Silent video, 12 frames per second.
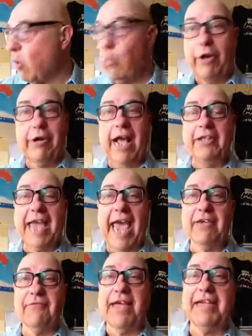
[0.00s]
Weird Al
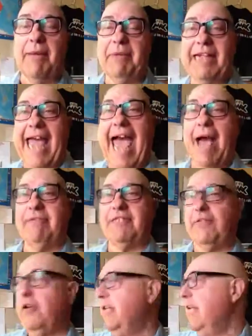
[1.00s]
Yankovic coming to
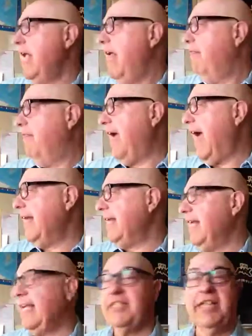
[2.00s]
Abbotsford. That
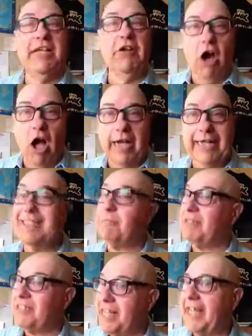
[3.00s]
is in August,
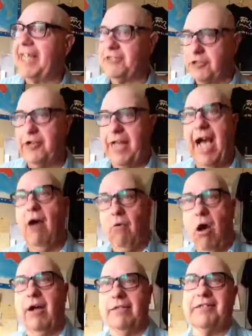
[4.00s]
but tickets are now
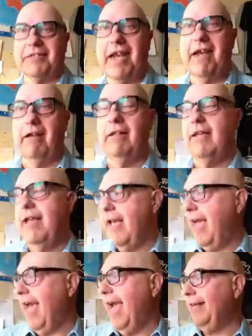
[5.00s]
on sale.
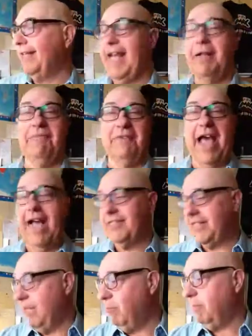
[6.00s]
And get them
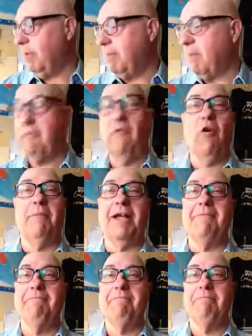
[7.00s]
fast. He will be
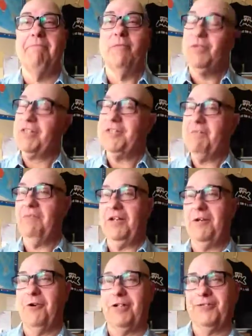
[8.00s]
performing with a
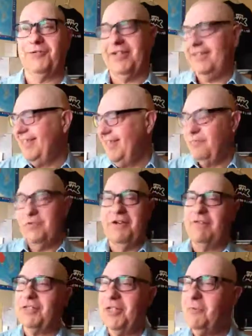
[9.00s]
symphony orchestra. If you've
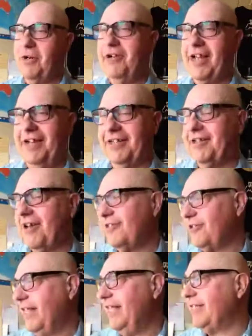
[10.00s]
never seen Weird Al in
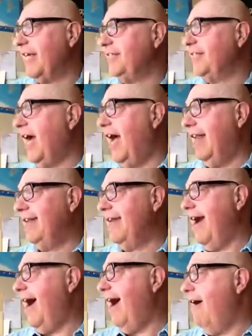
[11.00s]
concert, it's a ton
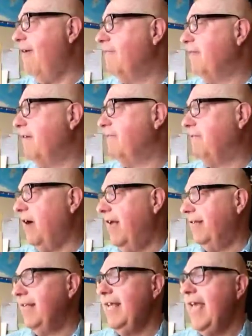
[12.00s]
of
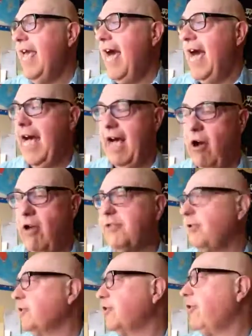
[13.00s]
fun.
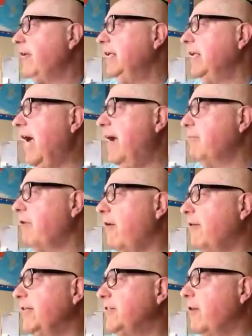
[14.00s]
Also, Surrey
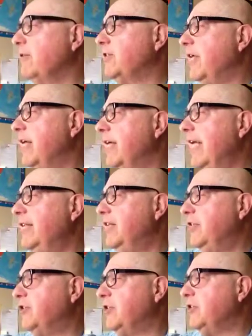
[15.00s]
Libraries hosting
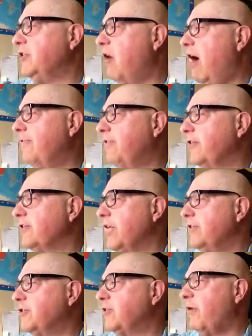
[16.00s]
Indigenous authors
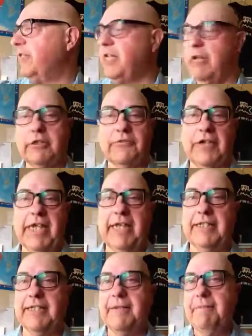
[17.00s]
and storytellers for
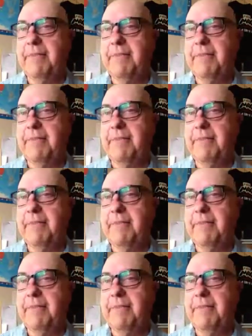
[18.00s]
kids.